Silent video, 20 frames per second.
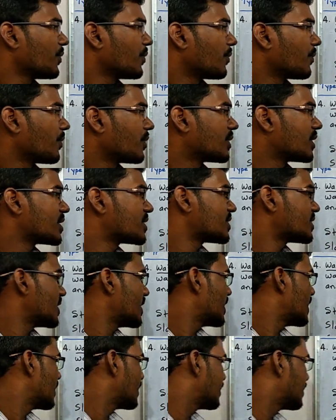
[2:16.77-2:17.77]
weather
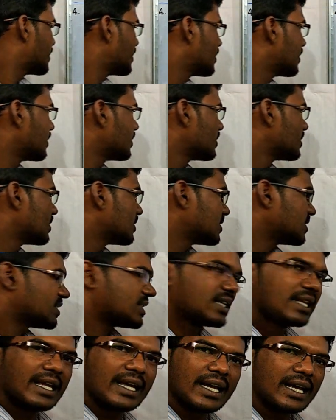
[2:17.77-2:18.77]
set,
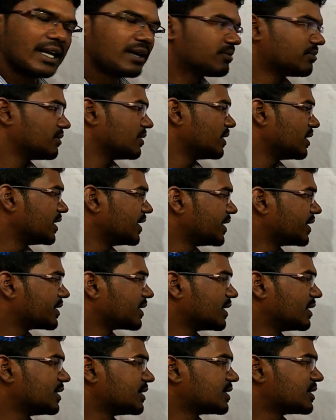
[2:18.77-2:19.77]
slab,
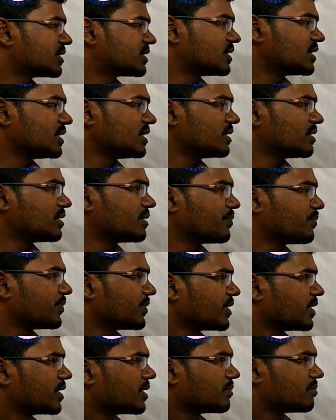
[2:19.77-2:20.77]
lintel, et cetera,
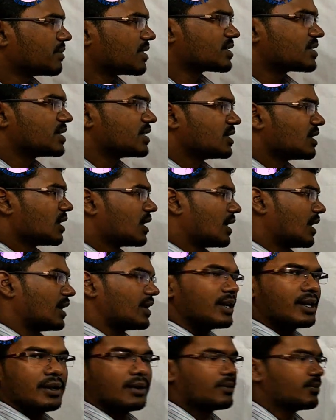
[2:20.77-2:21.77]
machine
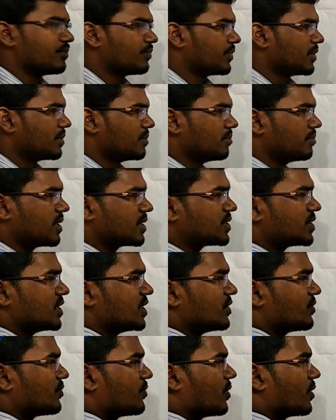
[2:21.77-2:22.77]
and
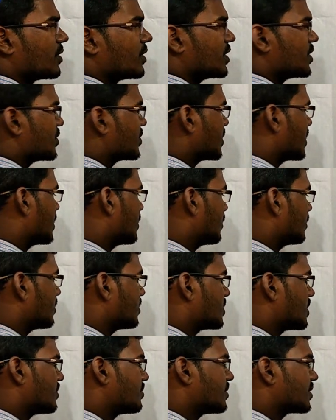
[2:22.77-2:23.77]
machine foundation
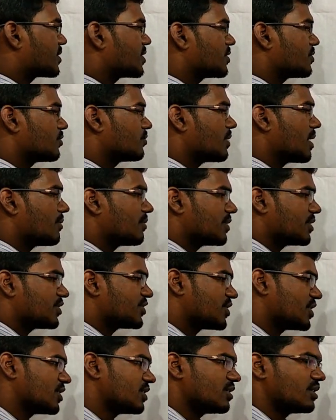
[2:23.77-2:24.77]
subjected to
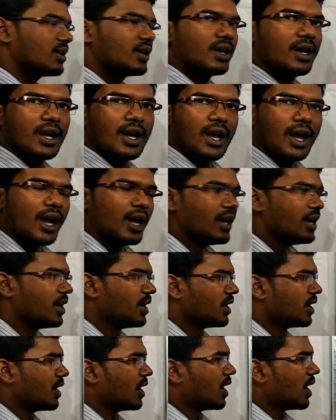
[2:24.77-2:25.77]
vibration
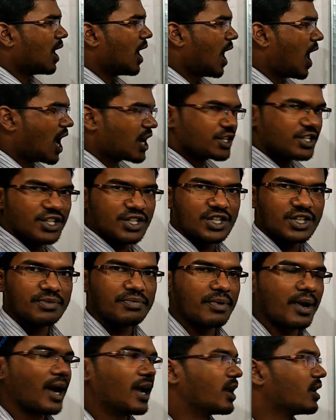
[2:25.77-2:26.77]
and R C C
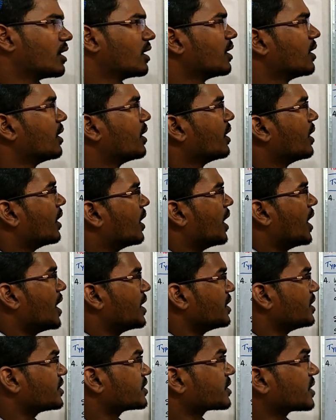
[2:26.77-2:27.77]
file,
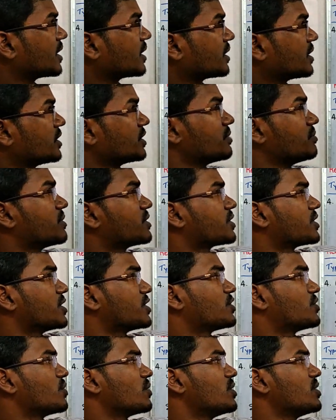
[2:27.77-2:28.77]
and its concrete mix
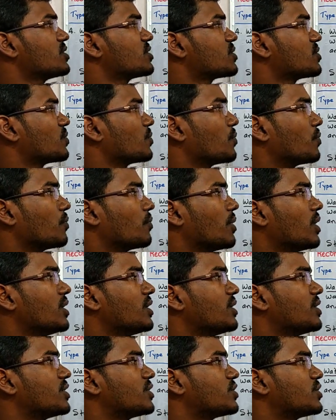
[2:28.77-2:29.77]
ratio is
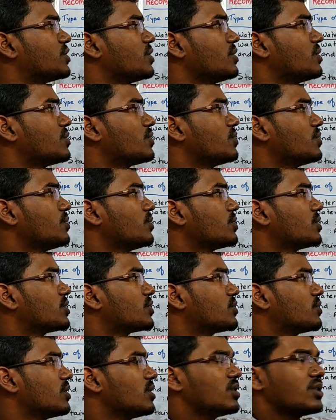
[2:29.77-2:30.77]
one ratio two
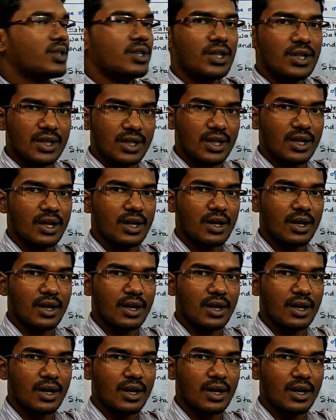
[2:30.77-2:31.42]
ratio three,